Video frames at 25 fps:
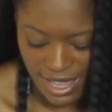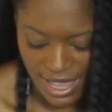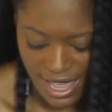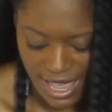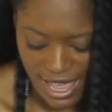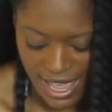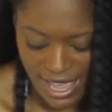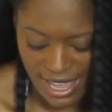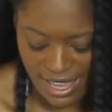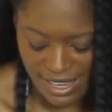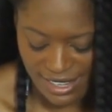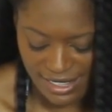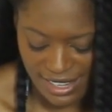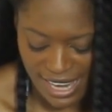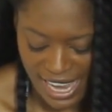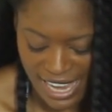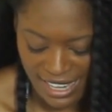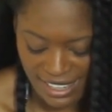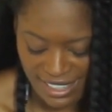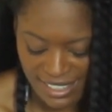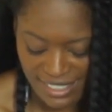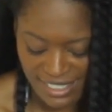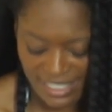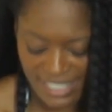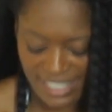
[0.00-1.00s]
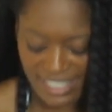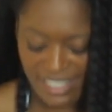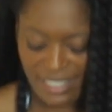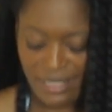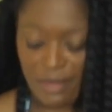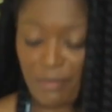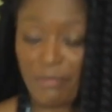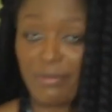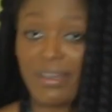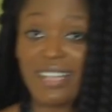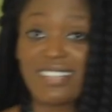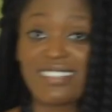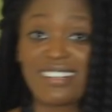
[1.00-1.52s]
and I can hear the
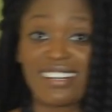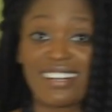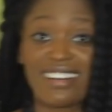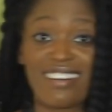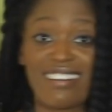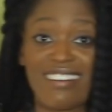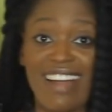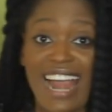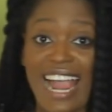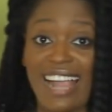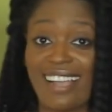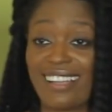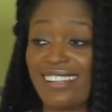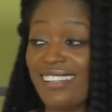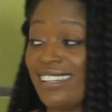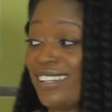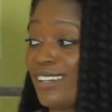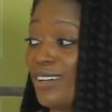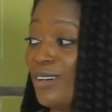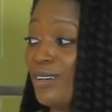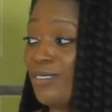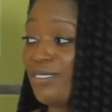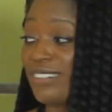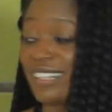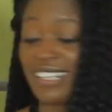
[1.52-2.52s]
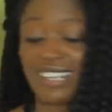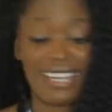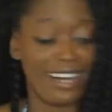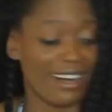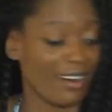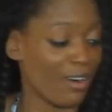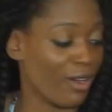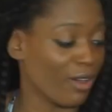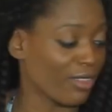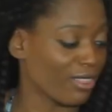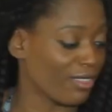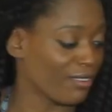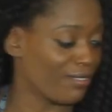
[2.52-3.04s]
butter crackling over there
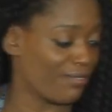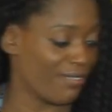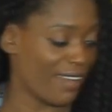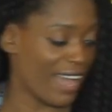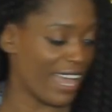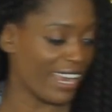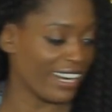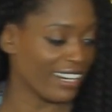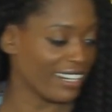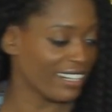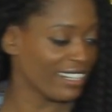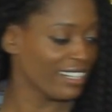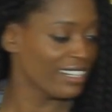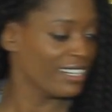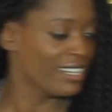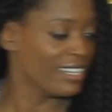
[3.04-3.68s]
on the fire.